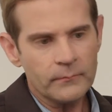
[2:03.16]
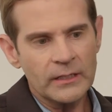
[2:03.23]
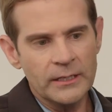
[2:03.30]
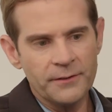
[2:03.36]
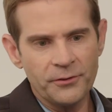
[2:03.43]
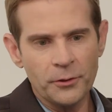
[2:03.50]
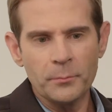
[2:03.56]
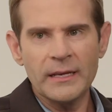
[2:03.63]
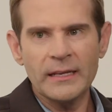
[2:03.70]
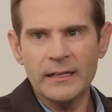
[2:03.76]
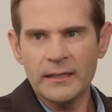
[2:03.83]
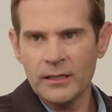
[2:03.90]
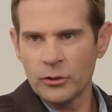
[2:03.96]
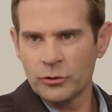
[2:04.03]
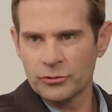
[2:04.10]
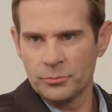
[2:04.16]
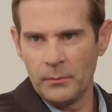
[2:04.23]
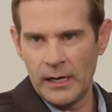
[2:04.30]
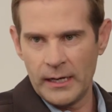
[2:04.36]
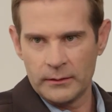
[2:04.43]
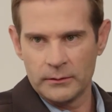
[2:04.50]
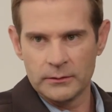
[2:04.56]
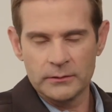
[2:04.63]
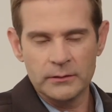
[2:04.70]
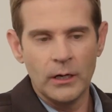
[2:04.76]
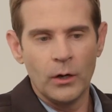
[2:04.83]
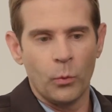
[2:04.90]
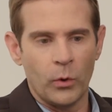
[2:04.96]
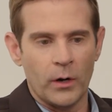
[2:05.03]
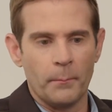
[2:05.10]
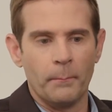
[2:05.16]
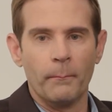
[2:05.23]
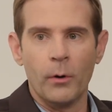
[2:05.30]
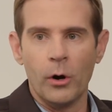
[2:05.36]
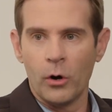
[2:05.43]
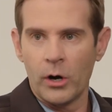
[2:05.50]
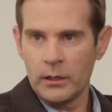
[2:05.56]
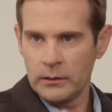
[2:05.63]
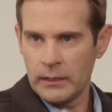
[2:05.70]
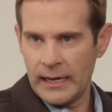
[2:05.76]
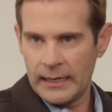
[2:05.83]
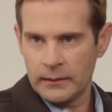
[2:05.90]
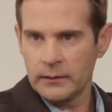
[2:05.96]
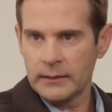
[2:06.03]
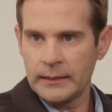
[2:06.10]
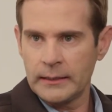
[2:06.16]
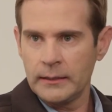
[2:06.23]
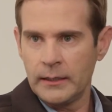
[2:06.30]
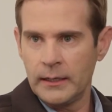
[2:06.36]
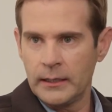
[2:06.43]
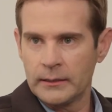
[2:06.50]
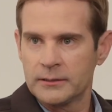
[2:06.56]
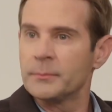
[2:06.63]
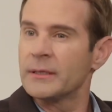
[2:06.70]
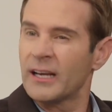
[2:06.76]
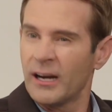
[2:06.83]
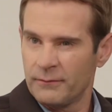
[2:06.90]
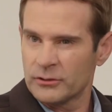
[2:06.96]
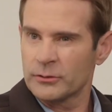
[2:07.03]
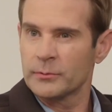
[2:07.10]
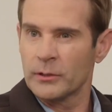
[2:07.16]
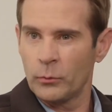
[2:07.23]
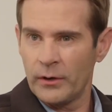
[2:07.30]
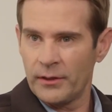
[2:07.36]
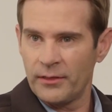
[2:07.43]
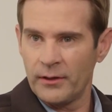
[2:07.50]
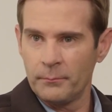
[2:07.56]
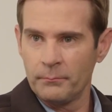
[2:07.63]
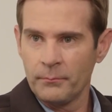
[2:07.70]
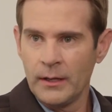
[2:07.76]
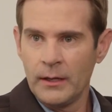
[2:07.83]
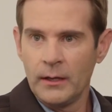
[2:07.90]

If you're meeting those models, we're more likely to be comfortable with them.